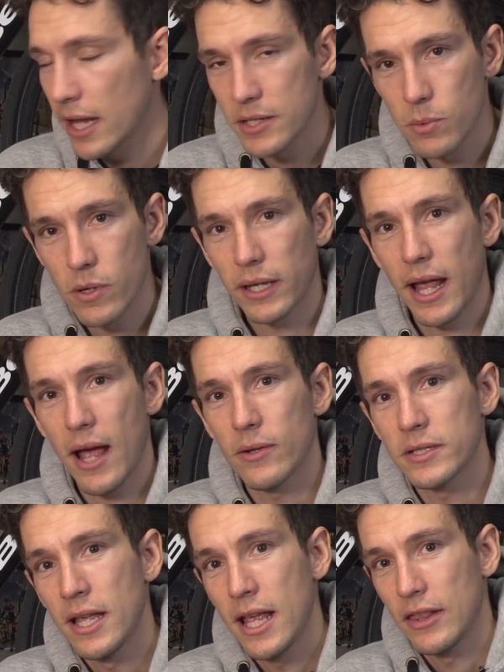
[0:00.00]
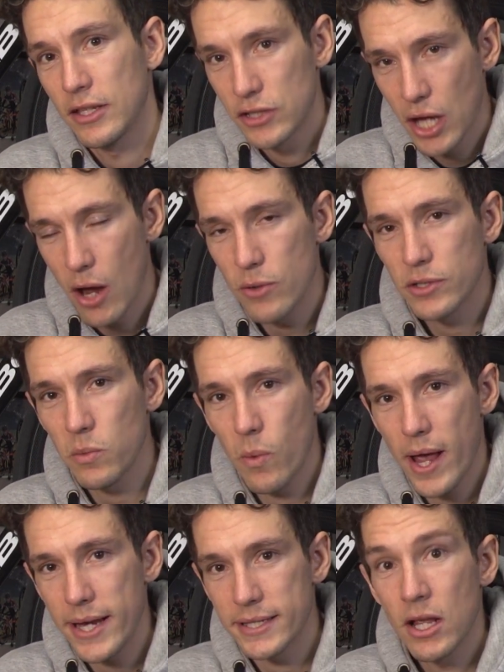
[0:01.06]
is work out the total
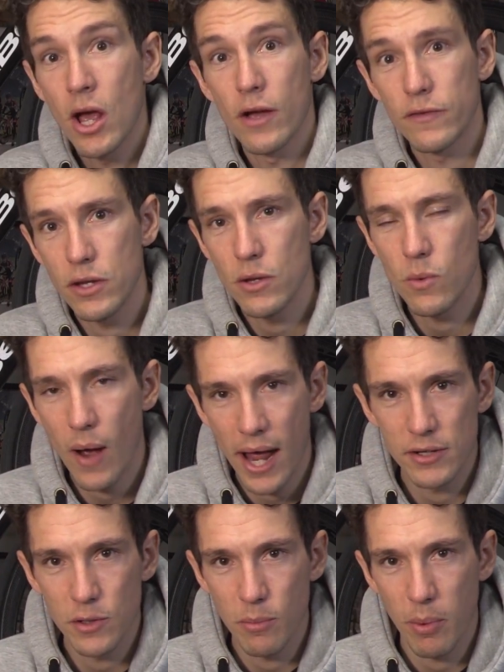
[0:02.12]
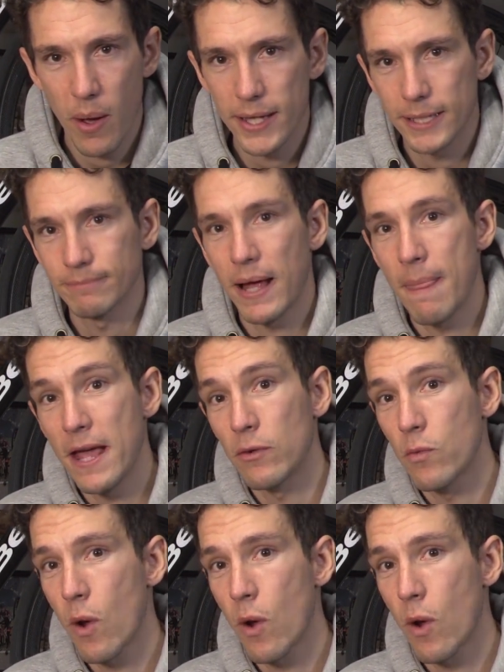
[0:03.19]
weight of you and your bike, and then